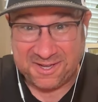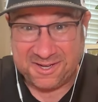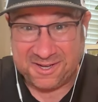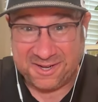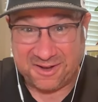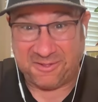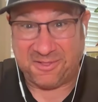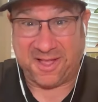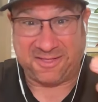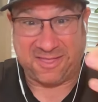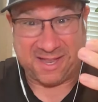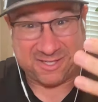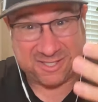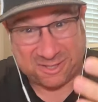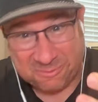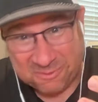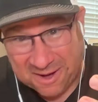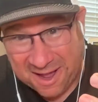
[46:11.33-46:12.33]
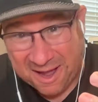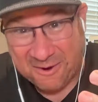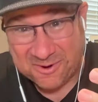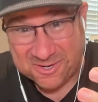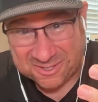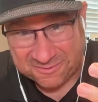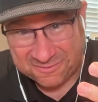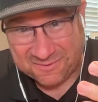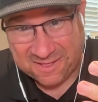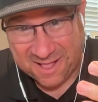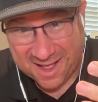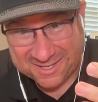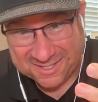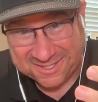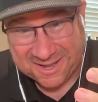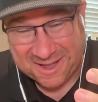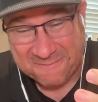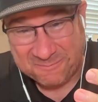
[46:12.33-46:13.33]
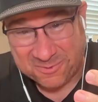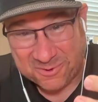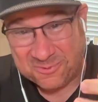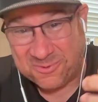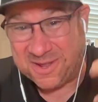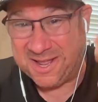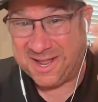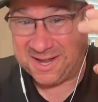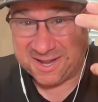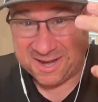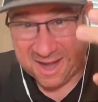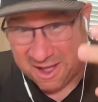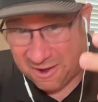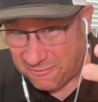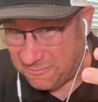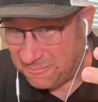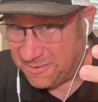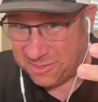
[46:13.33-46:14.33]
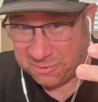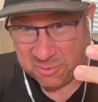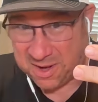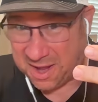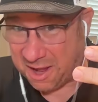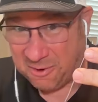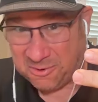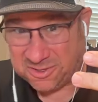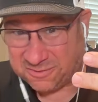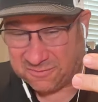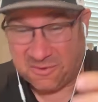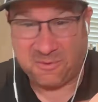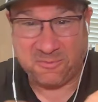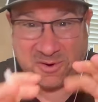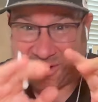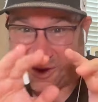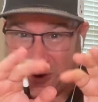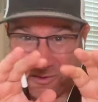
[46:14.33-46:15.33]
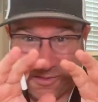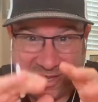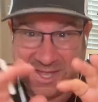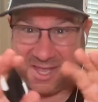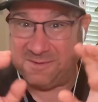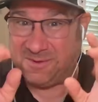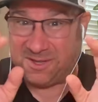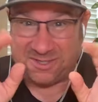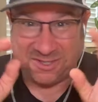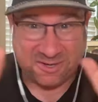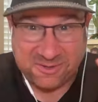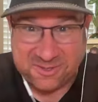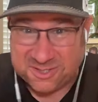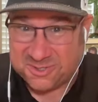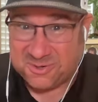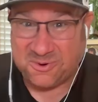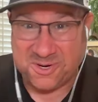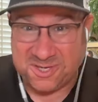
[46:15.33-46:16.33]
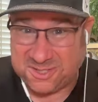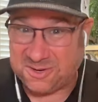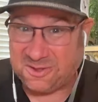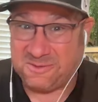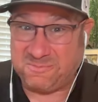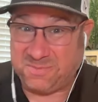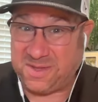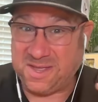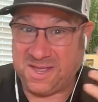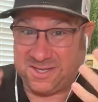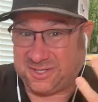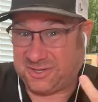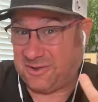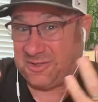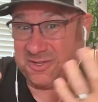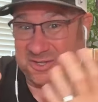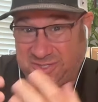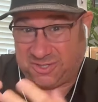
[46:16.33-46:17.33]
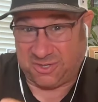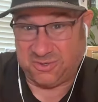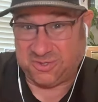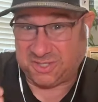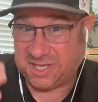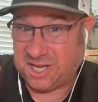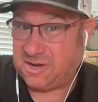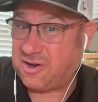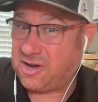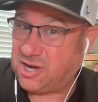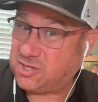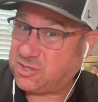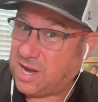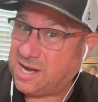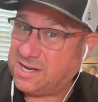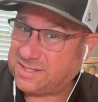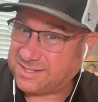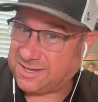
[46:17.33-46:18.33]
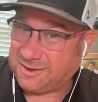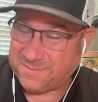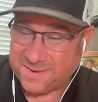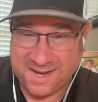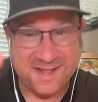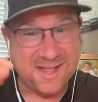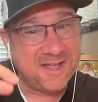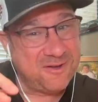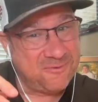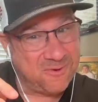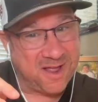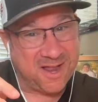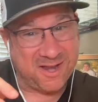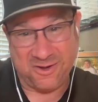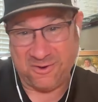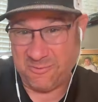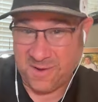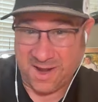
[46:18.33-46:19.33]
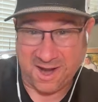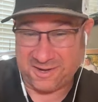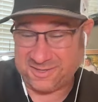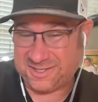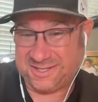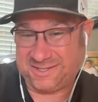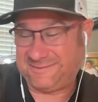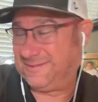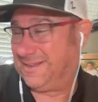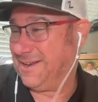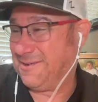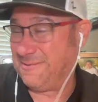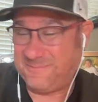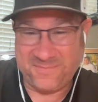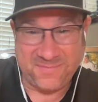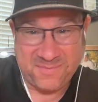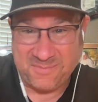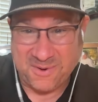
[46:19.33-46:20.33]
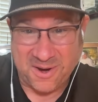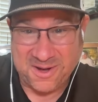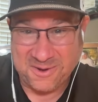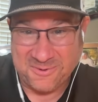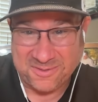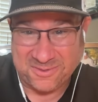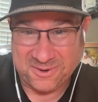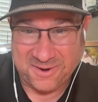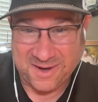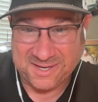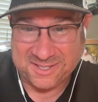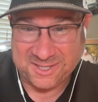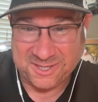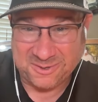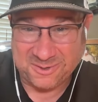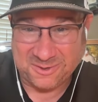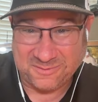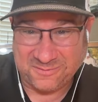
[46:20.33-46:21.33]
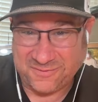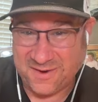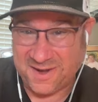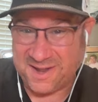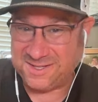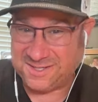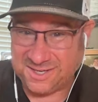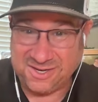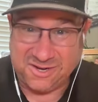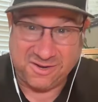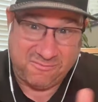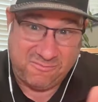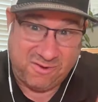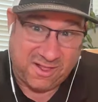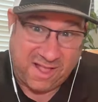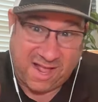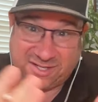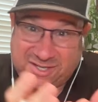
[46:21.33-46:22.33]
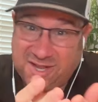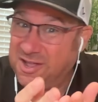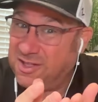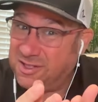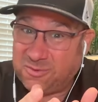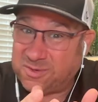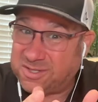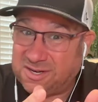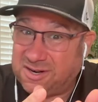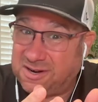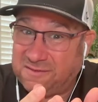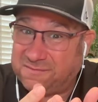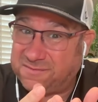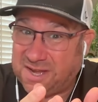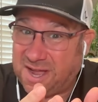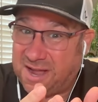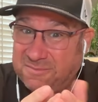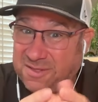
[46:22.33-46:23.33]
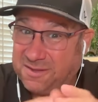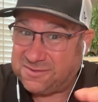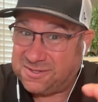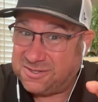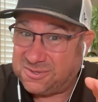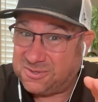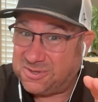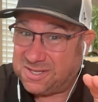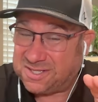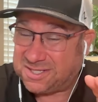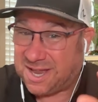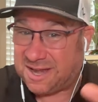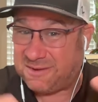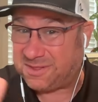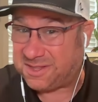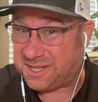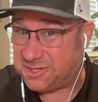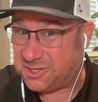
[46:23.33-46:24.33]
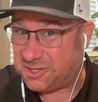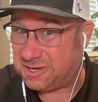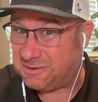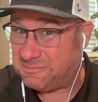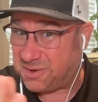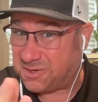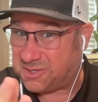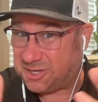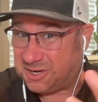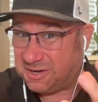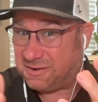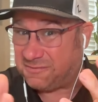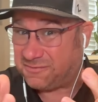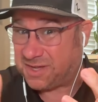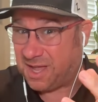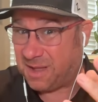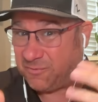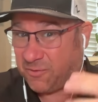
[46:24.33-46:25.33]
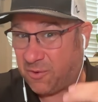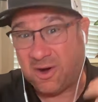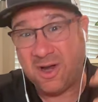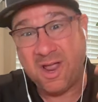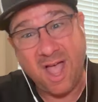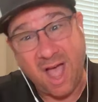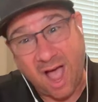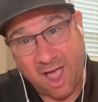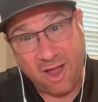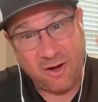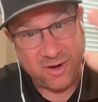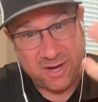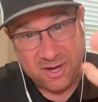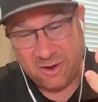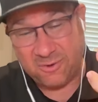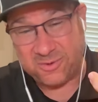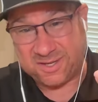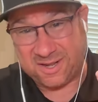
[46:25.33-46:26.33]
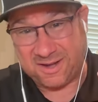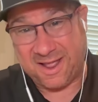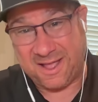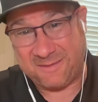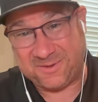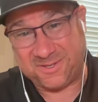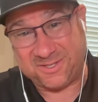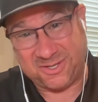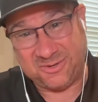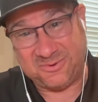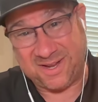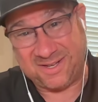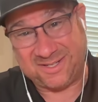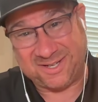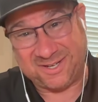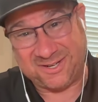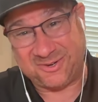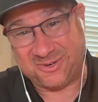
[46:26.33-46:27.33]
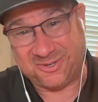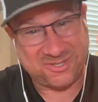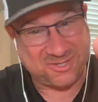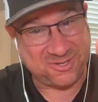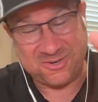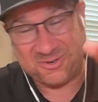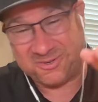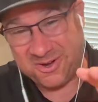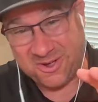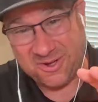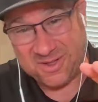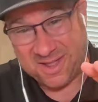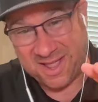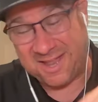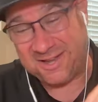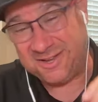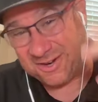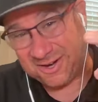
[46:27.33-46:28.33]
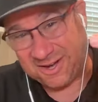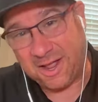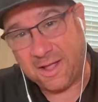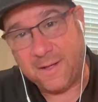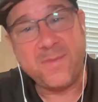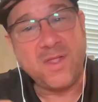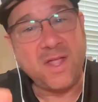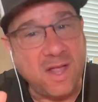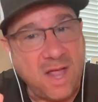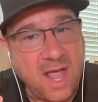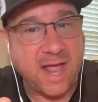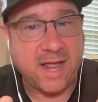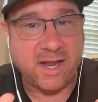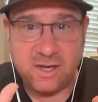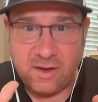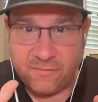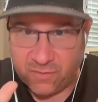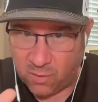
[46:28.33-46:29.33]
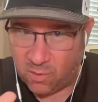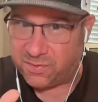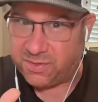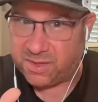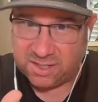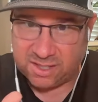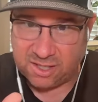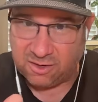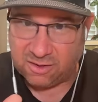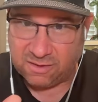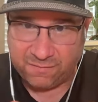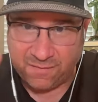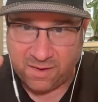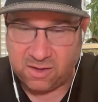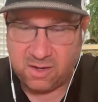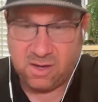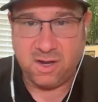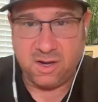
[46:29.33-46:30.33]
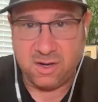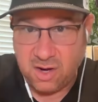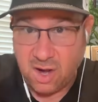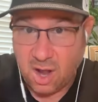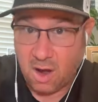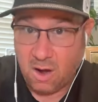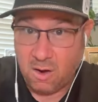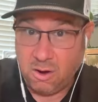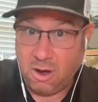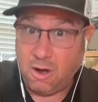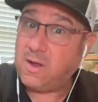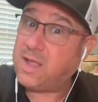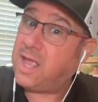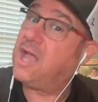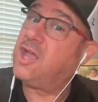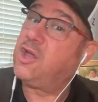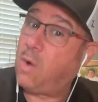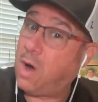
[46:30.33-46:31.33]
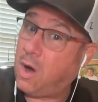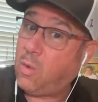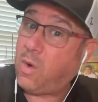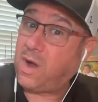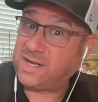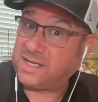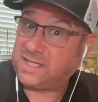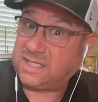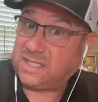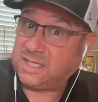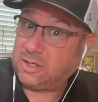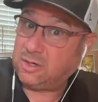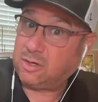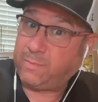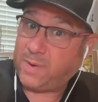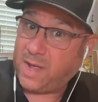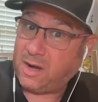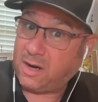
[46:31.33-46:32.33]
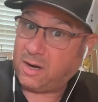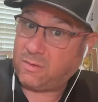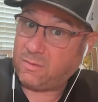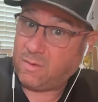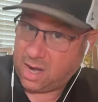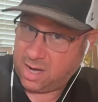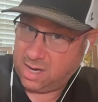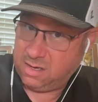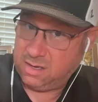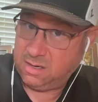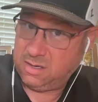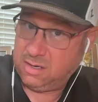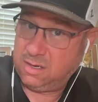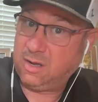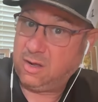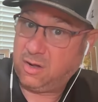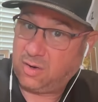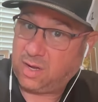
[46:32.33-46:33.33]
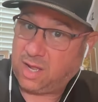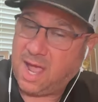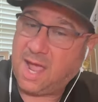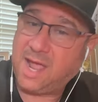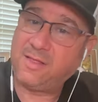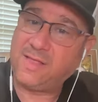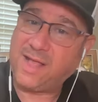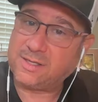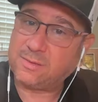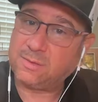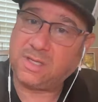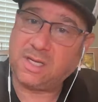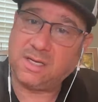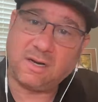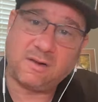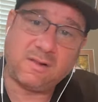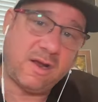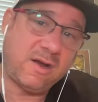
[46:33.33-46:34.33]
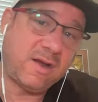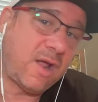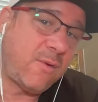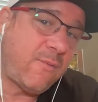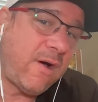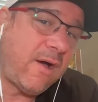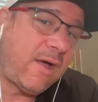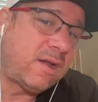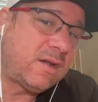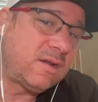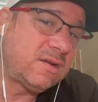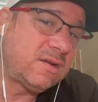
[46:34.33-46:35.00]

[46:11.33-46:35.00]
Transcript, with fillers: You know, like, that's 3 hours of class time per week, and however 3 hours of homework, and all the emails and all the stories and all the BS and all the excuses that you're going to try to sell me when you went out to, you know, party with your 18-year-old friends and you realized there wasn't enough time left to do the assignment that you didn't budget enough time for. I already know what's going to happen to you 18-year-olds. You don't know yet. And you're going to, hey, if you want the D or the fit, no? Okay, you all want a C or better, right? Okay, that's what they declare they want.